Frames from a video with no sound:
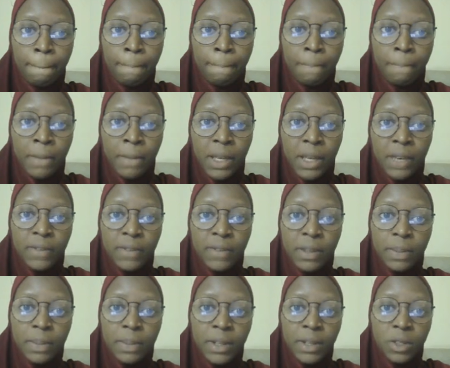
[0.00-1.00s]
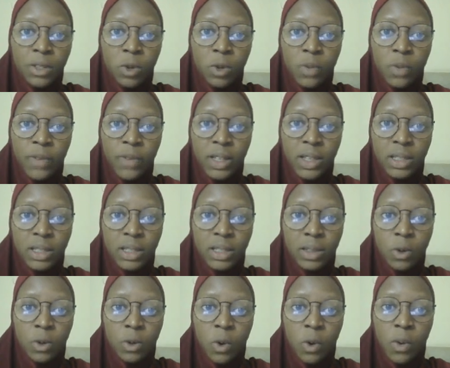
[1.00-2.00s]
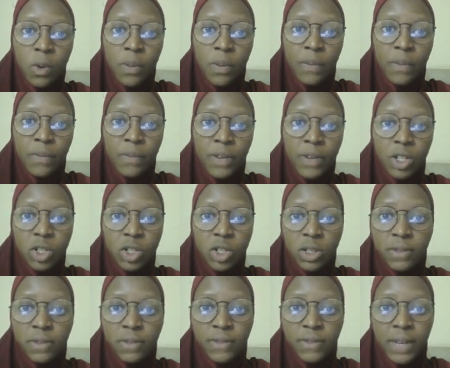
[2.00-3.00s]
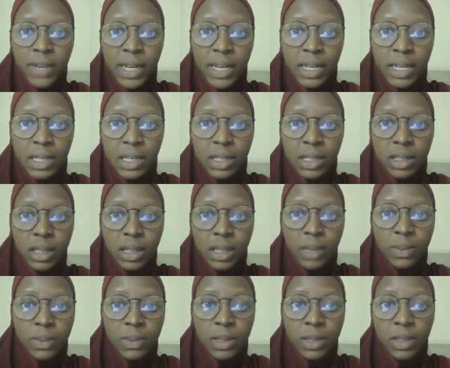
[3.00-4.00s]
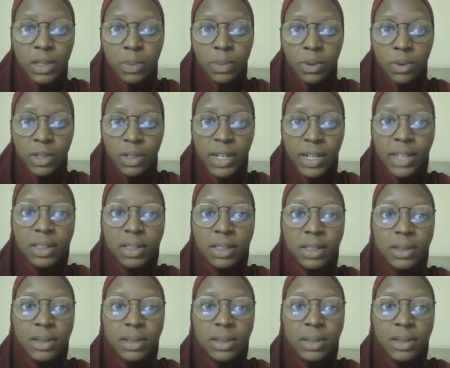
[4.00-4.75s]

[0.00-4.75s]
if the price conversion fails, skip this product.